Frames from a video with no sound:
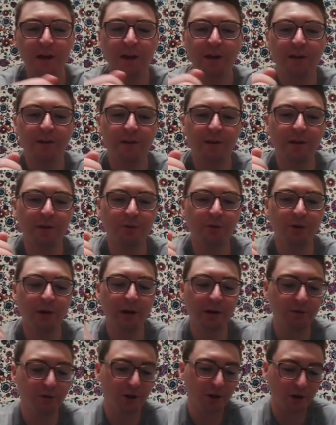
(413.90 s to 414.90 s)
they will
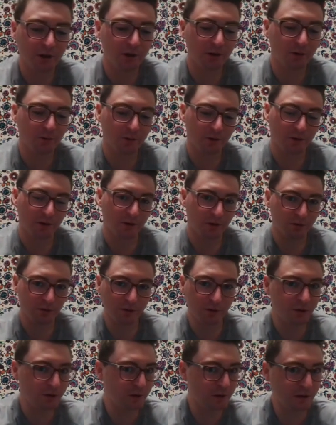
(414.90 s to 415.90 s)
have a car with like
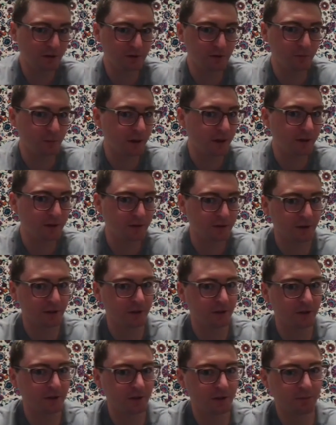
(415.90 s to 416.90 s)
300,000 miles on
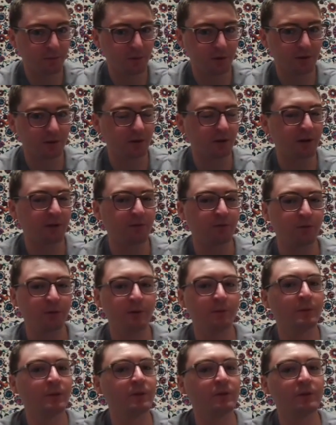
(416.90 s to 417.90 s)
it, but they'll have
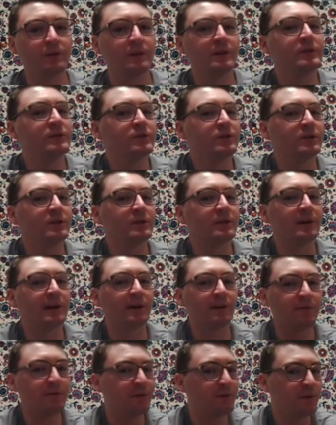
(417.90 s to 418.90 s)
rebuilt the engine like
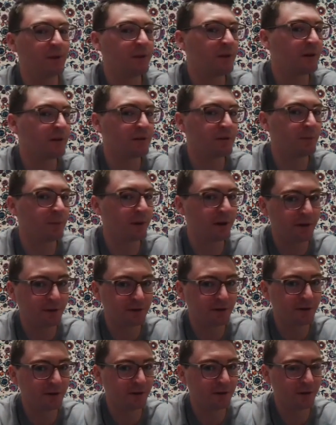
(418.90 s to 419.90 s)
50,000 miles
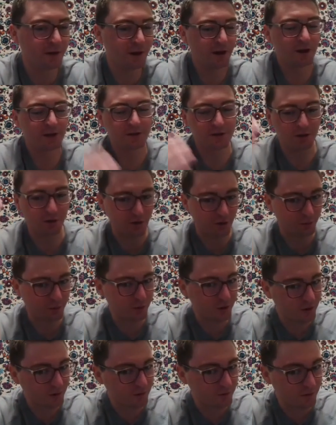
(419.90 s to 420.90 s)
ago. So they'll
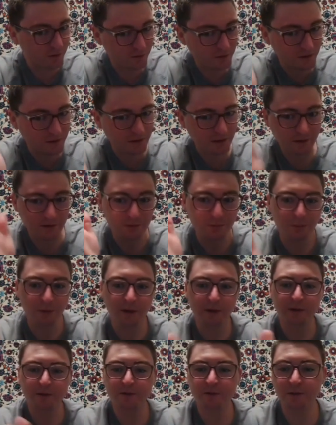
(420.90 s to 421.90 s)
put the 50,000
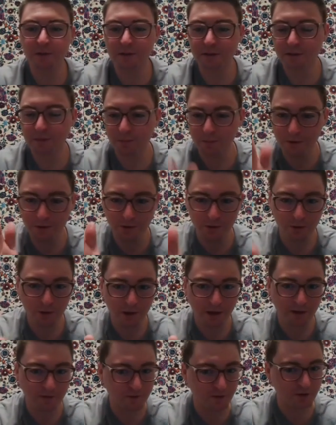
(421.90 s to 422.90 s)
miles. So that's something you would
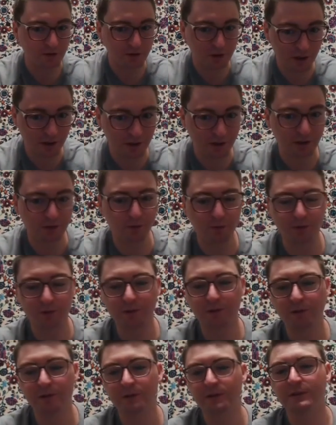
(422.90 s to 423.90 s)
have to check with
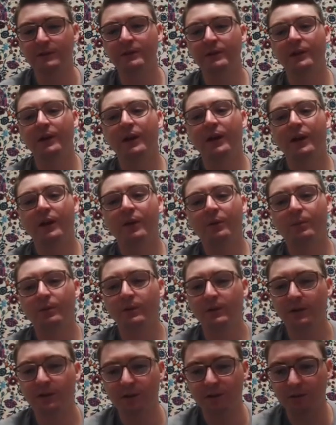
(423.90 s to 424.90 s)
this
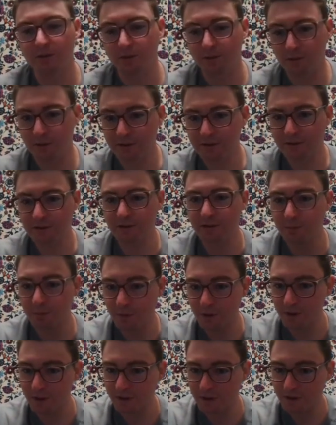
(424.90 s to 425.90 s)
particular listing,
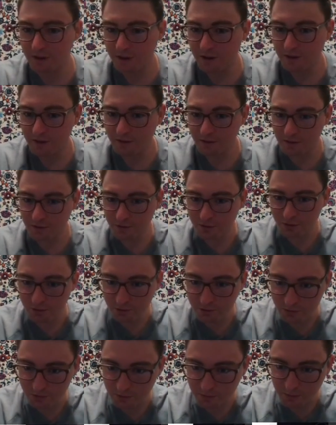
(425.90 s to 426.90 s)
but the engine was
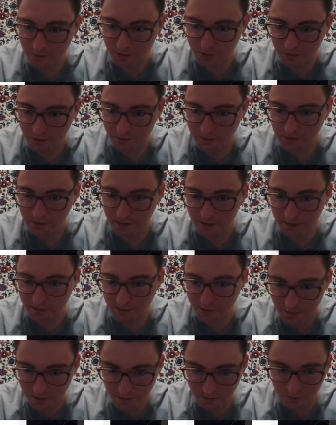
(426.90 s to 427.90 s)
rebuilt and
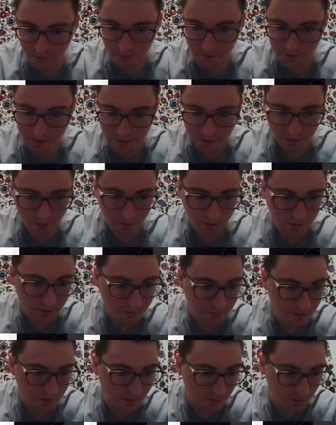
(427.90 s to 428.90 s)
tuned. So if
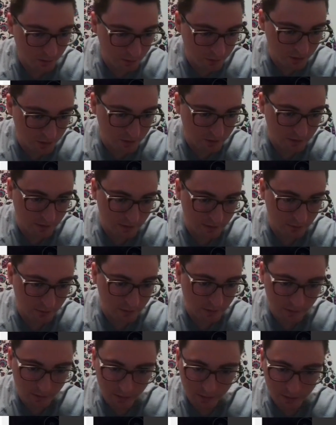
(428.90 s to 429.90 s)
they rebuilt it,
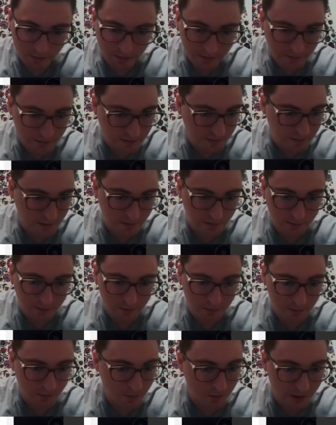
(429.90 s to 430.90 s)
maybe it
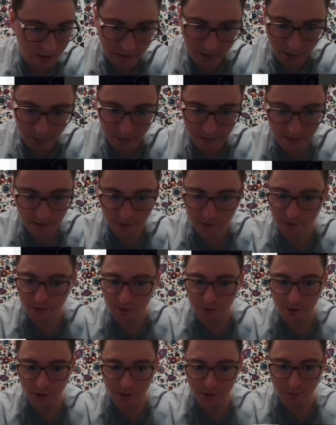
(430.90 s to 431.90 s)
had a bad tune
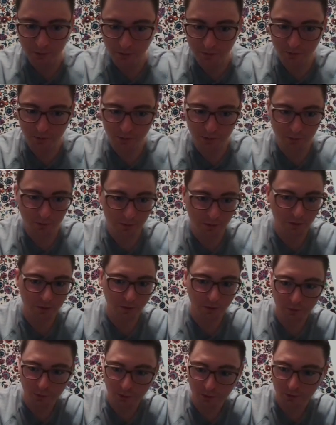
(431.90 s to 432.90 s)
on it before. Maybe they
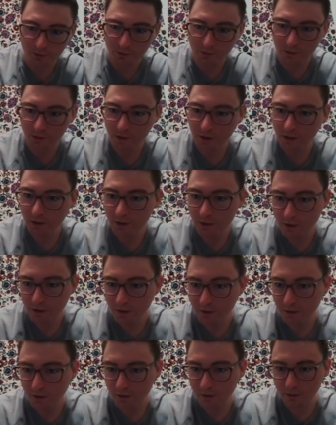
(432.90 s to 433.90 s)
blew
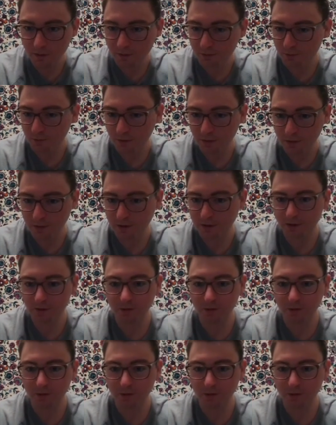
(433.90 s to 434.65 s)
a rod, or